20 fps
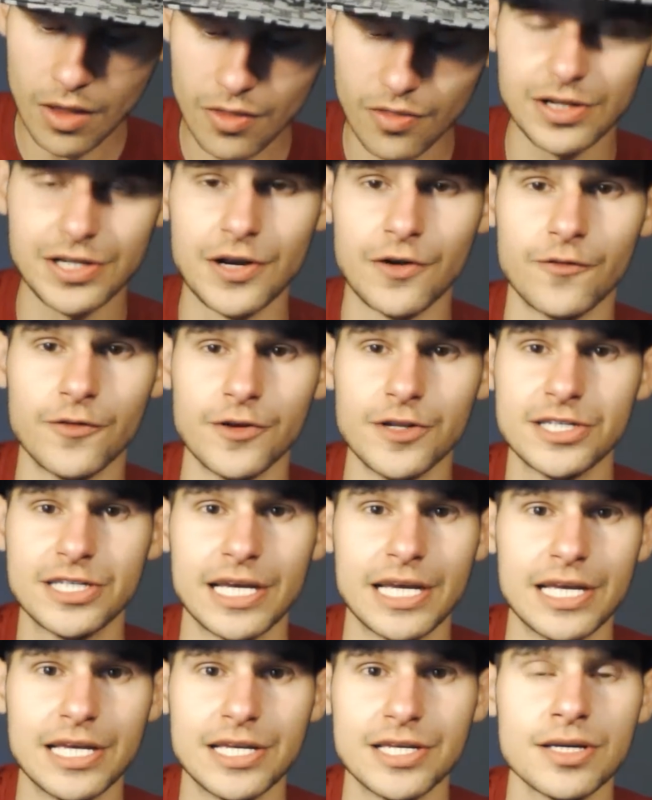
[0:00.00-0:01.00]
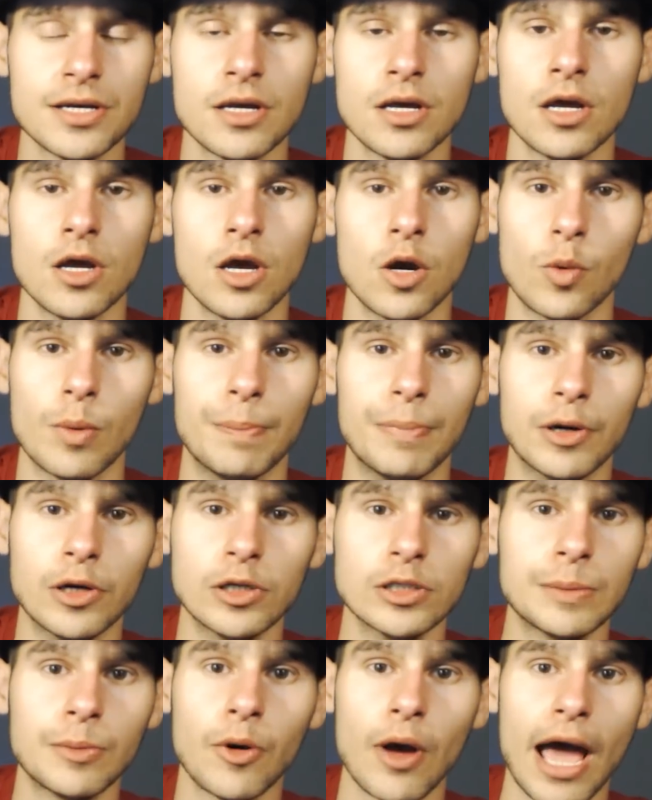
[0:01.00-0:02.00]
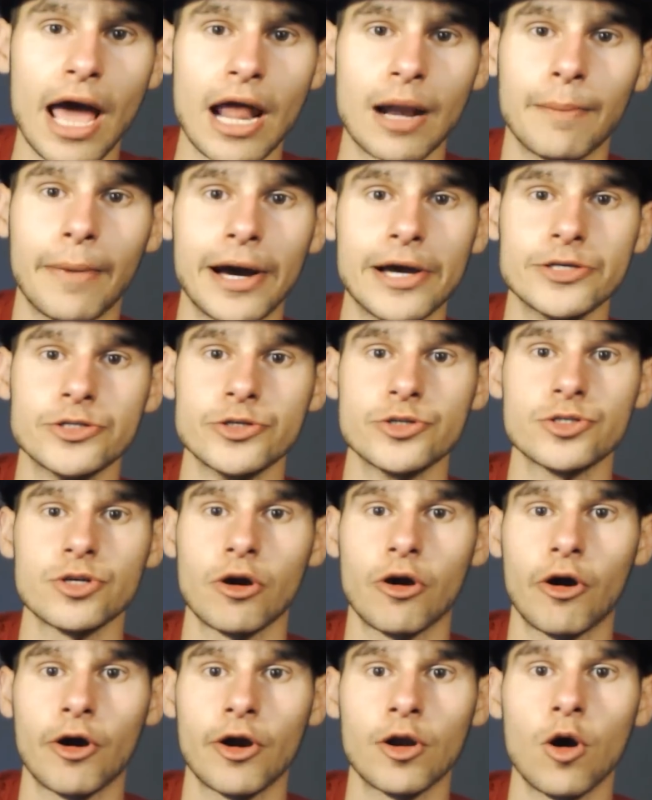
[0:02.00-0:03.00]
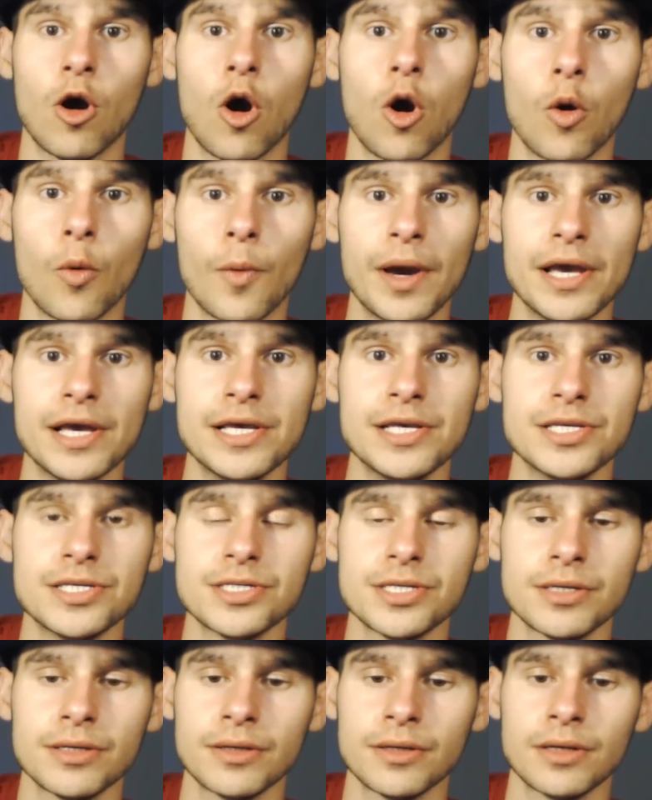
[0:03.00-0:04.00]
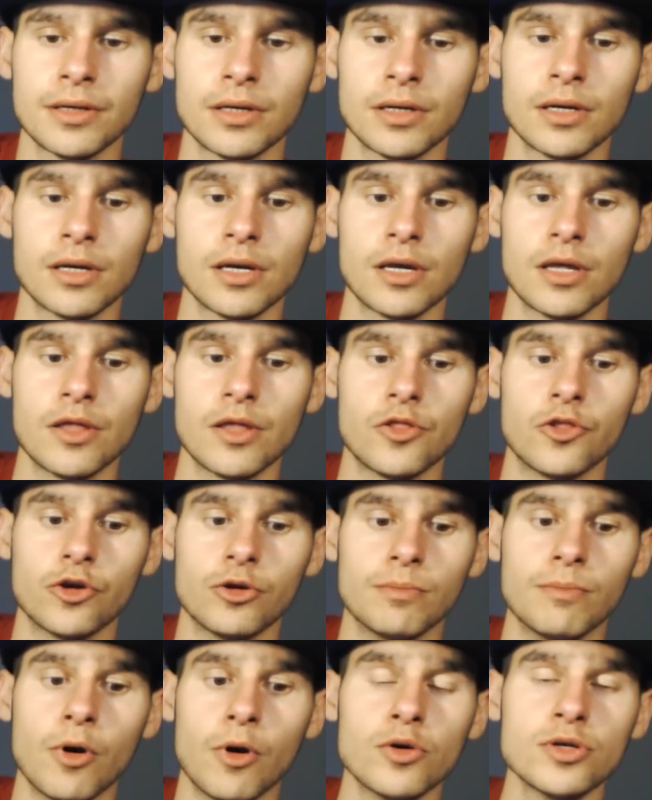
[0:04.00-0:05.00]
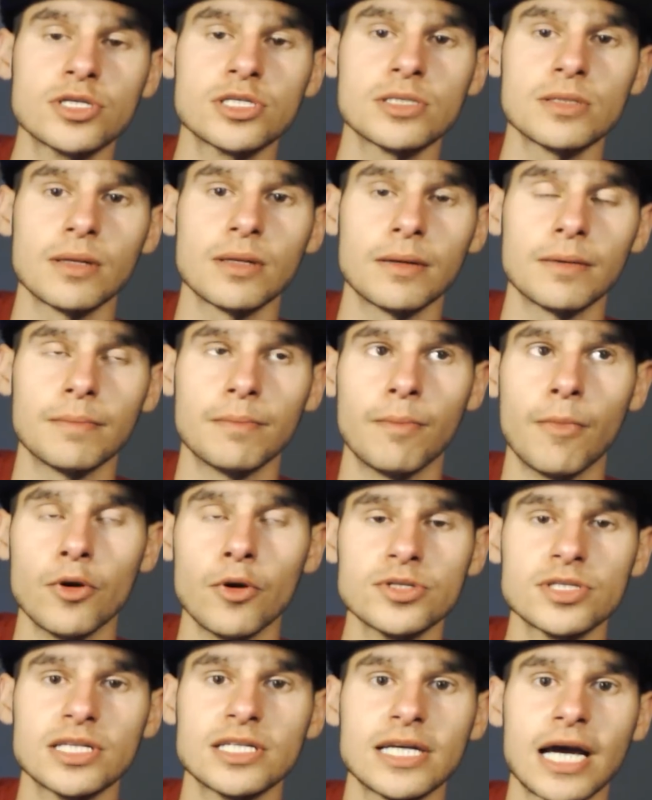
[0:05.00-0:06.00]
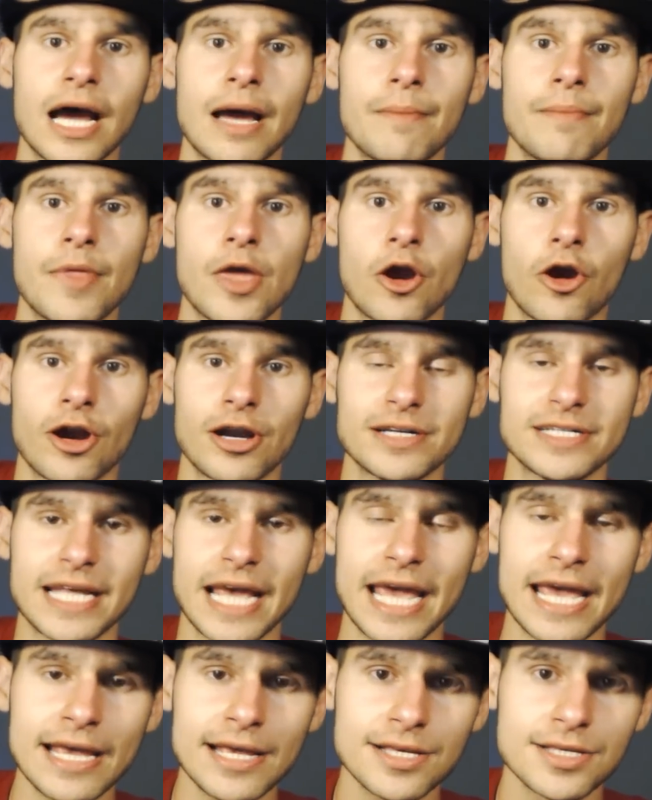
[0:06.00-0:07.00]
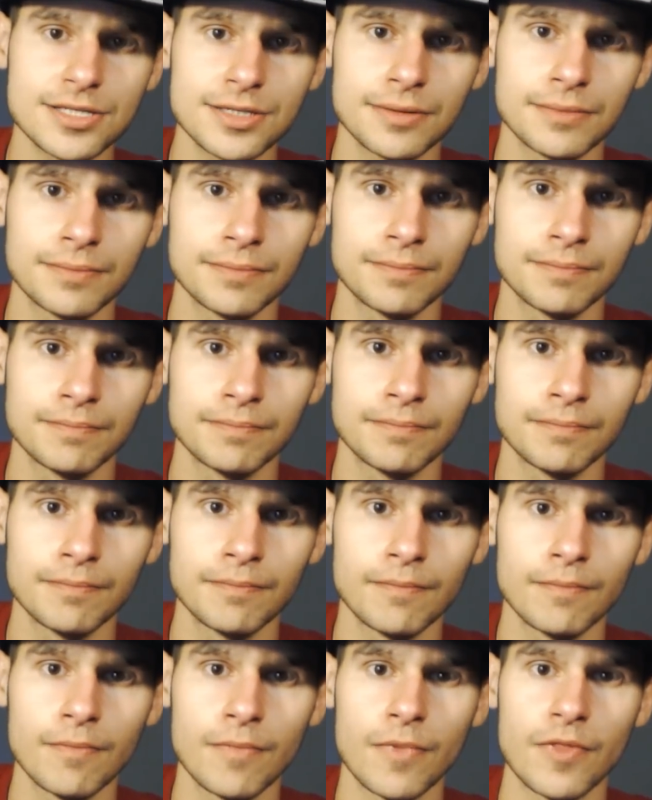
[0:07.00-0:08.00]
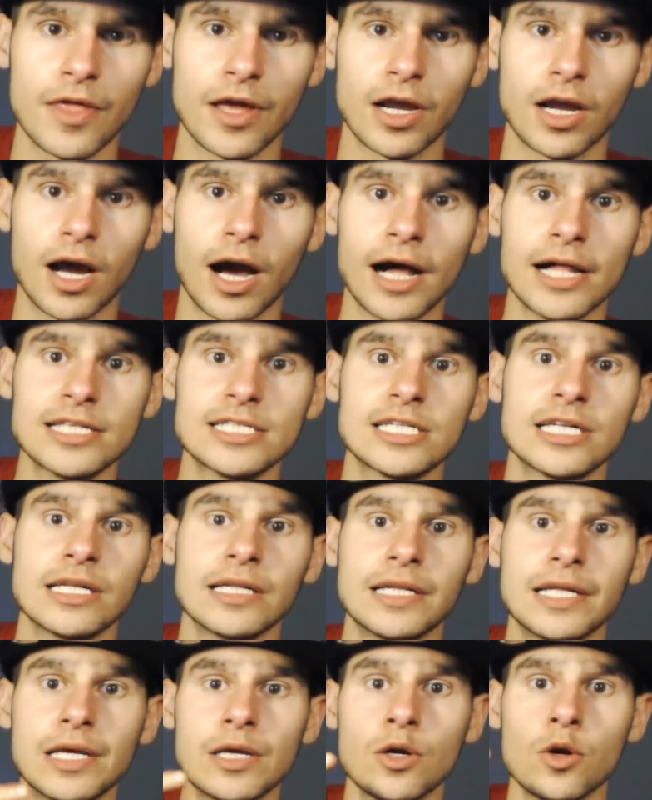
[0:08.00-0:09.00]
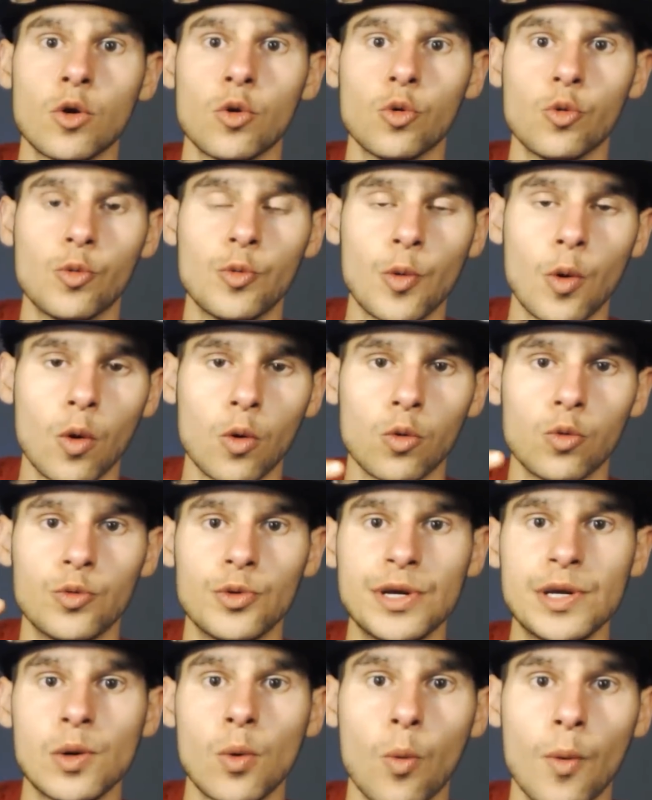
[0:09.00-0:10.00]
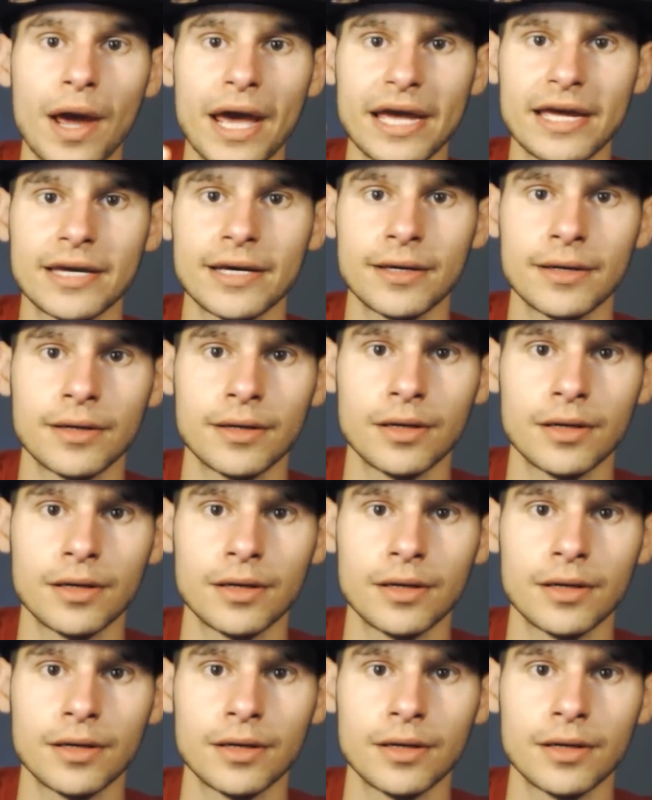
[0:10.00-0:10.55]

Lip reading: The difference is rebuildable atomizers aren't always, they're most most of the time they are tanks that constantly re-wick